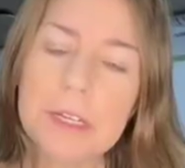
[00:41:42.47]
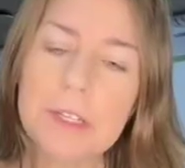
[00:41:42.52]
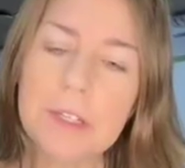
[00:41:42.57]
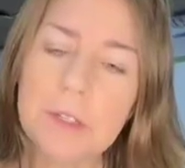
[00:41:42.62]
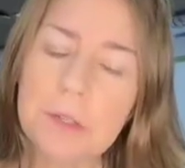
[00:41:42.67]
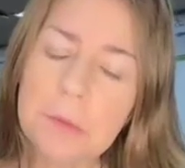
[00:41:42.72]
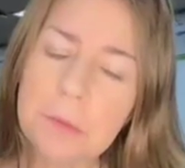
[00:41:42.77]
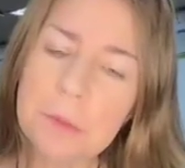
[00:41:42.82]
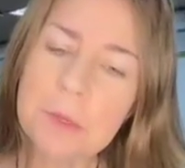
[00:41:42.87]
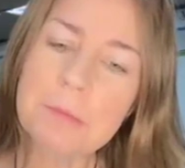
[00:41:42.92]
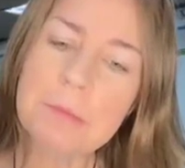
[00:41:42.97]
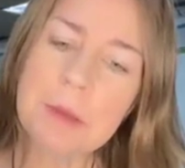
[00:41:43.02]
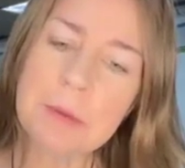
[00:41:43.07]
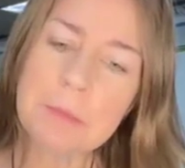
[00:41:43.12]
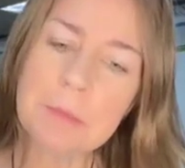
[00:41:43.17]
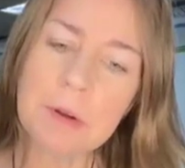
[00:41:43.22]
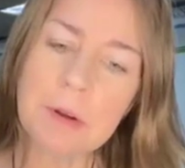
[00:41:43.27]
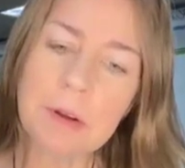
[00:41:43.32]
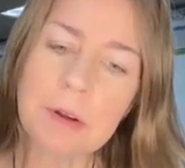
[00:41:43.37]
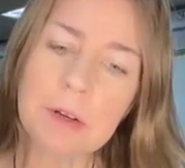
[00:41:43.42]
Oh, I do
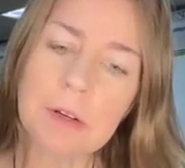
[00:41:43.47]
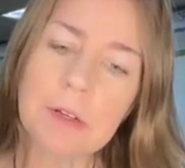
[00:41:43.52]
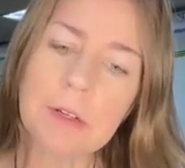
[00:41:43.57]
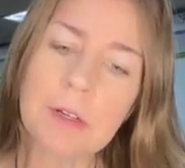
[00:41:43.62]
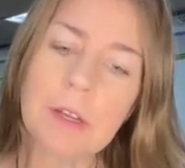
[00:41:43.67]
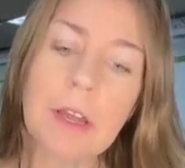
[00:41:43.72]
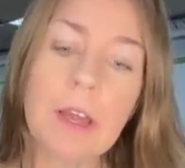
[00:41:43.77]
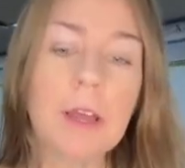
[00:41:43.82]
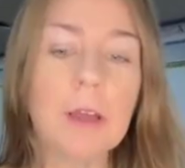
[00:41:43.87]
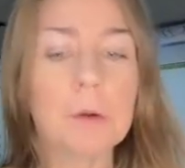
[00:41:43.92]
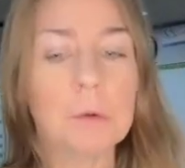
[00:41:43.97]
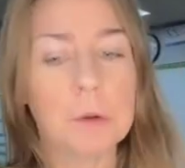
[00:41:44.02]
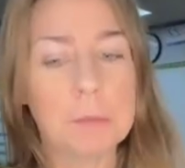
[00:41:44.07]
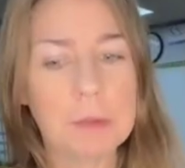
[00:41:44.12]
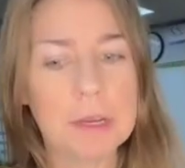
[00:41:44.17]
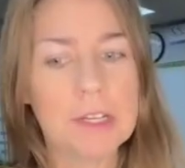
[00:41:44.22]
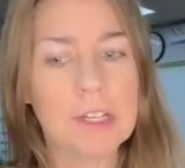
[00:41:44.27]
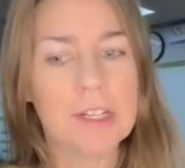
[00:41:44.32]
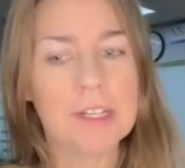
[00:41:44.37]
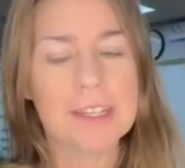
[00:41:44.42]
remember. What
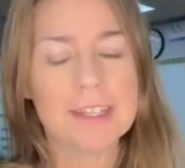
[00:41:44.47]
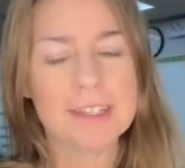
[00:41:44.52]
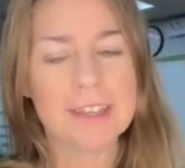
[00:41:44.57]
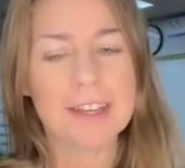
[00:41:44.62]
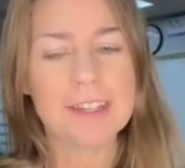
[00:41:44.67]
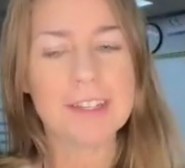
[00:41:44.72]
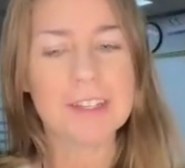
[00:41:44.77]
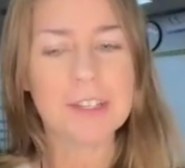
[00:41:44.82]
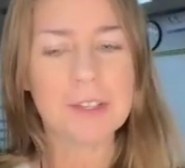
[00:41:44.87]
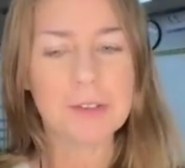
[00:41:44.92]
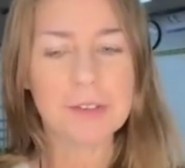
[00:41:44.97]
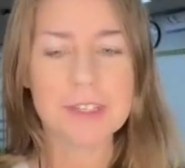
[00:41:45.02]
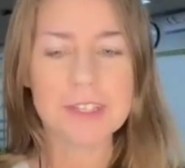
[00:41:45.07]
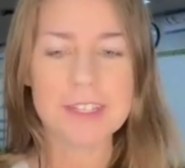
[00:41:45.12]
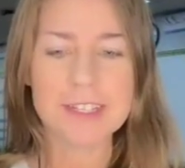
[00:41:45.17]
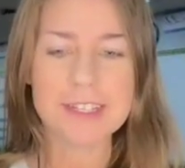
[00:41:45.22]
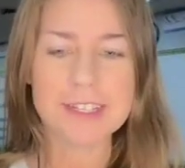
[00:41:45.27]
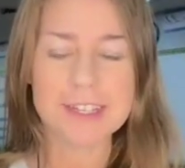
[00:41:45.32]
made you decide to use it